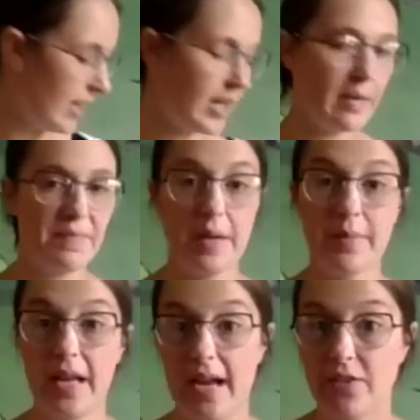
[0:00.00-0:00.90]
that I'm
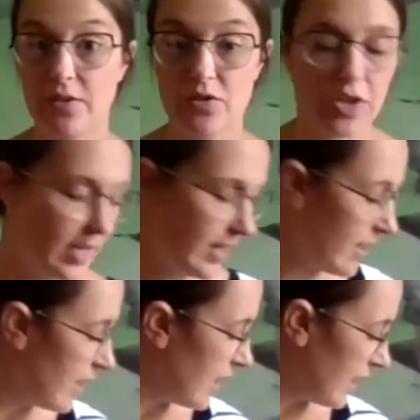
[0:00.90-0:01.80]
gonna have you try
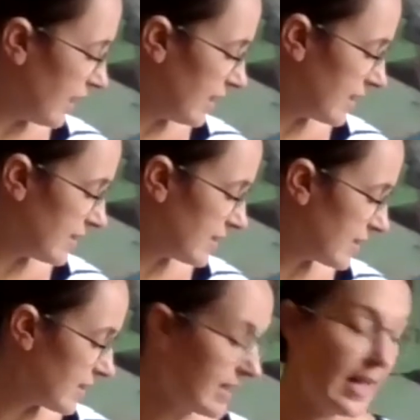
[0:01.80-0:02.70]

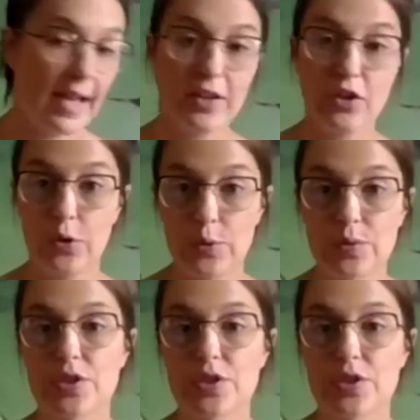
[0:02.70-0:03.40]
is the haiku.